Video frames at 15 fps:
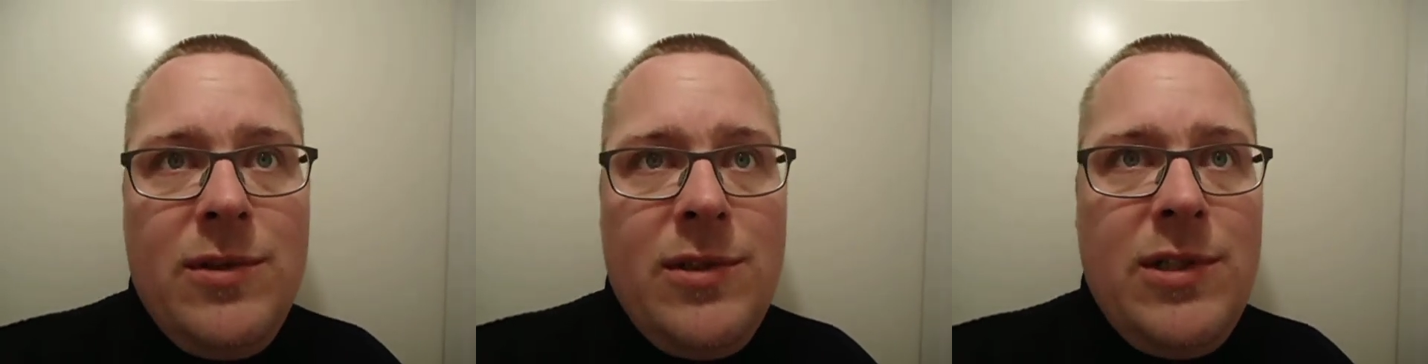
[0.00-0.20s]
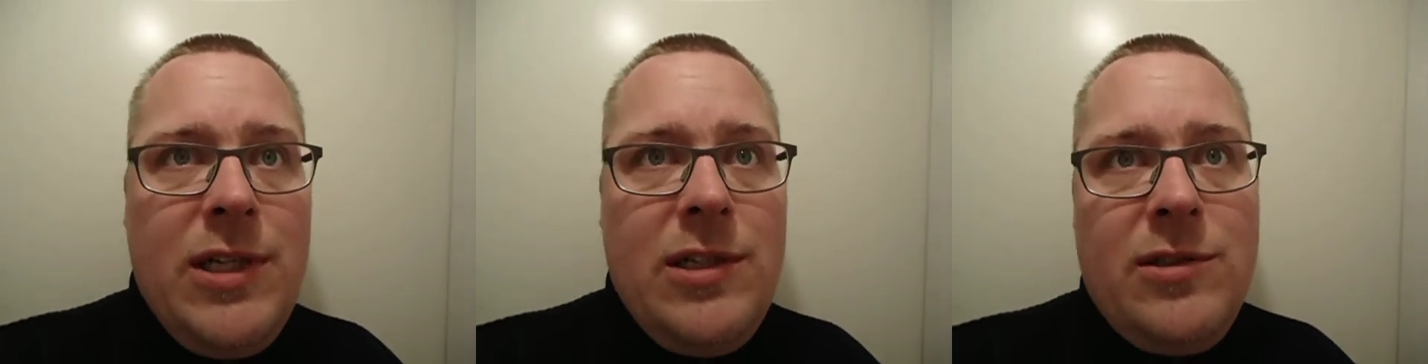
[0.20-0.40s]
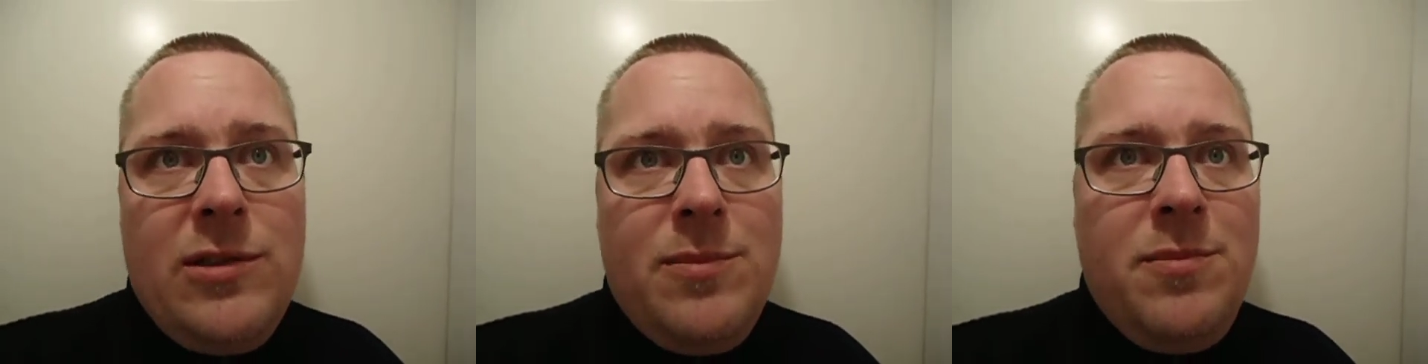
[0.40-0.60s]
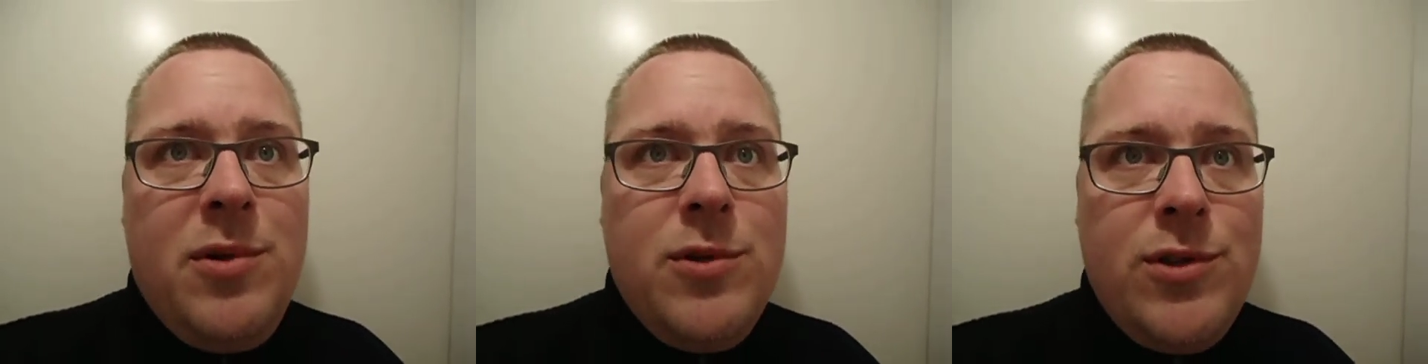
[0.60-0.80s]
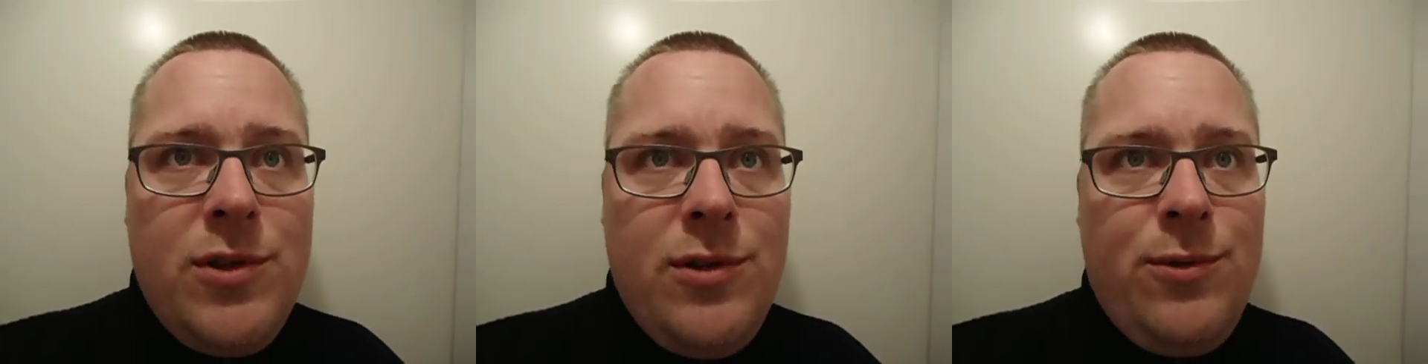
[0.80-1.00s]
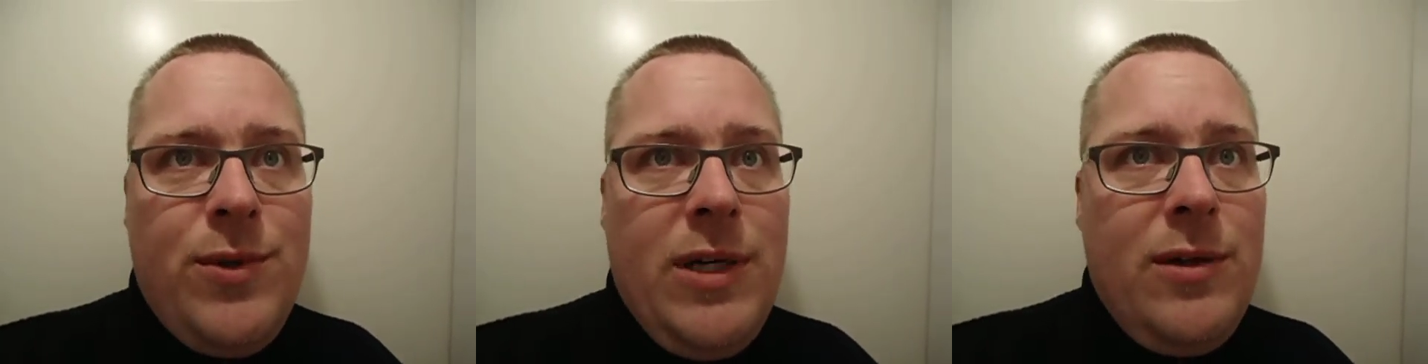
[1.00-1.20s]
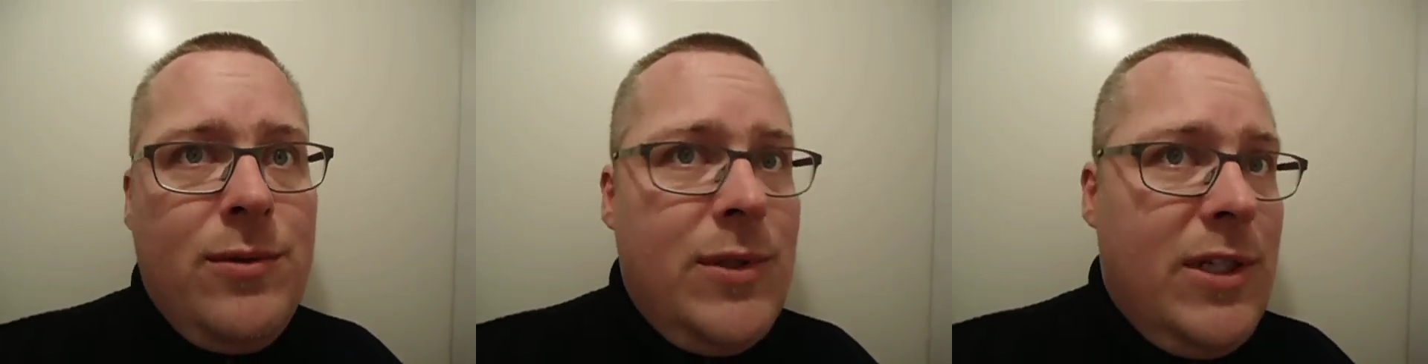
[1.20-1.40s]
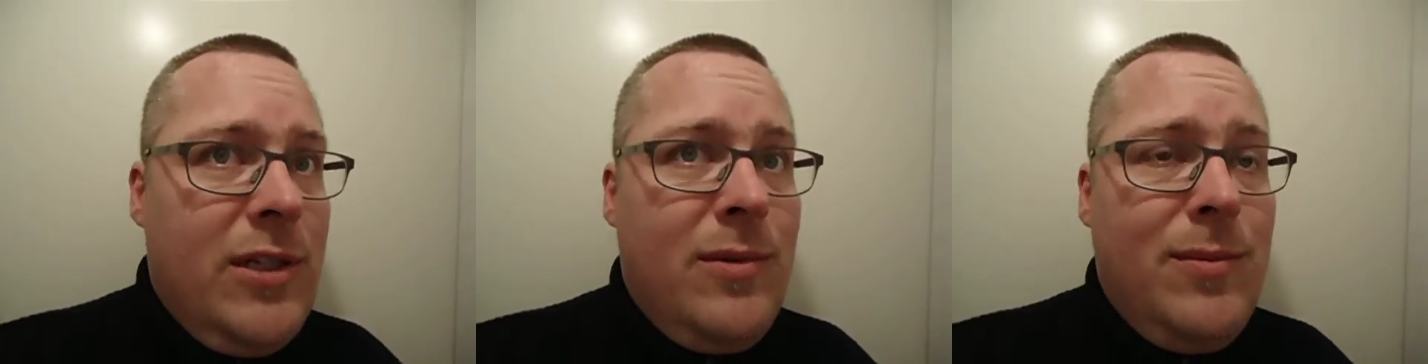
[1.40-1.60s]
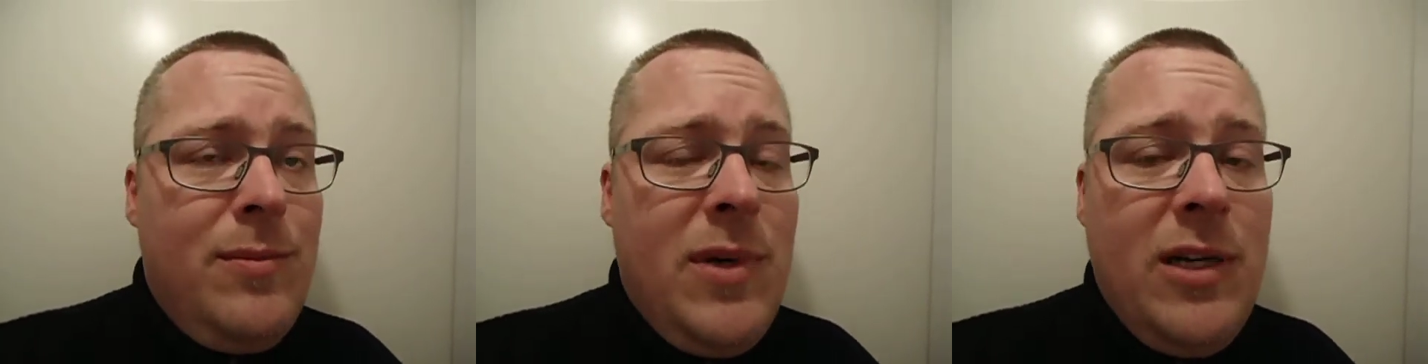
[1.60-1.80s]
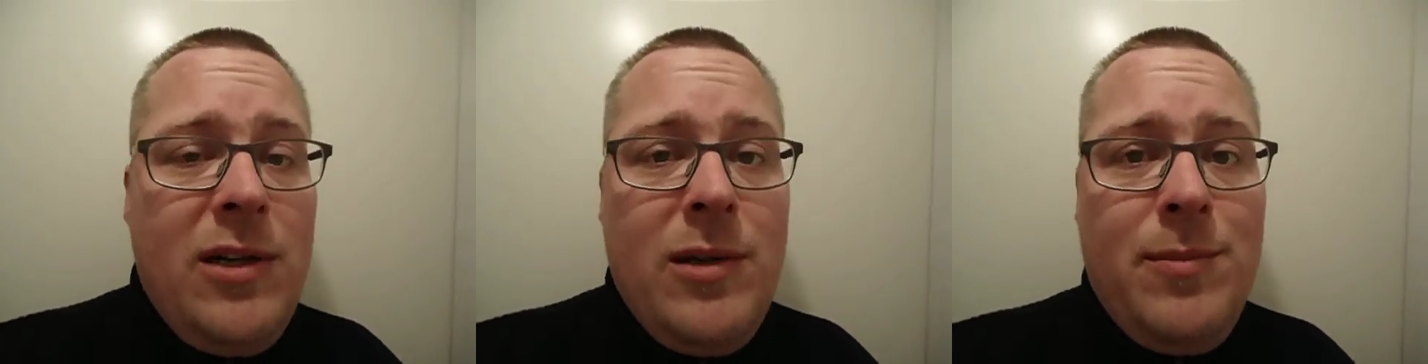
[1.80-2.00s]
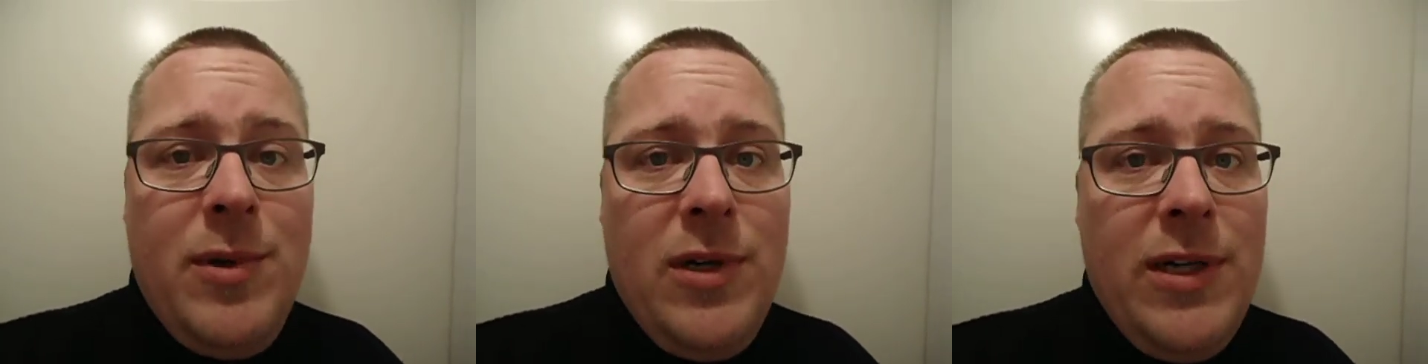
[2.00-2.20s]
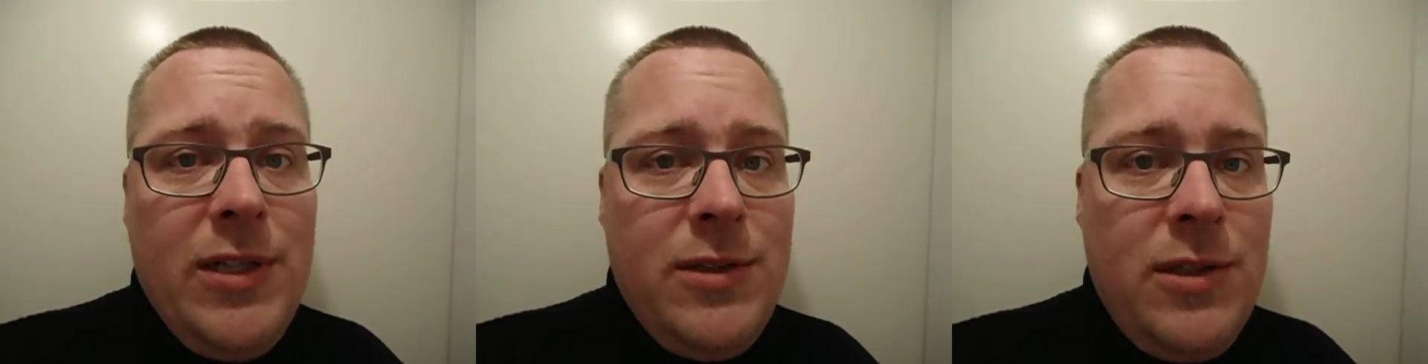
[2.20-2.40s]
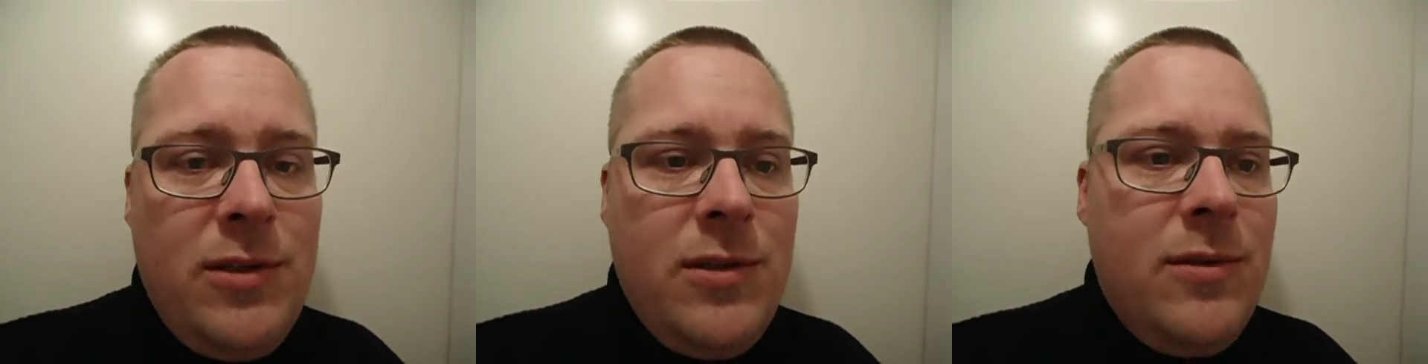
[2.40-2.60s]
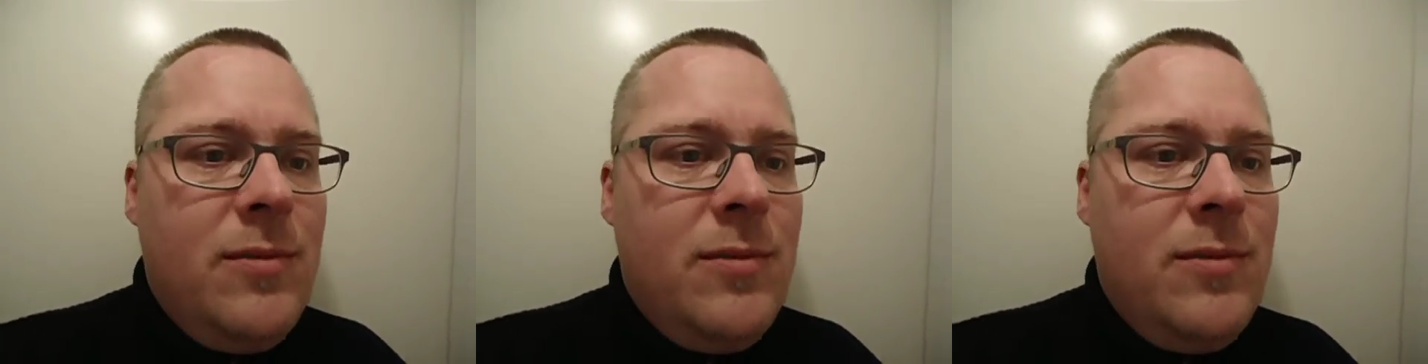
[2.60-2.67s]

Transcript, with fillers: get pushed around and manipulated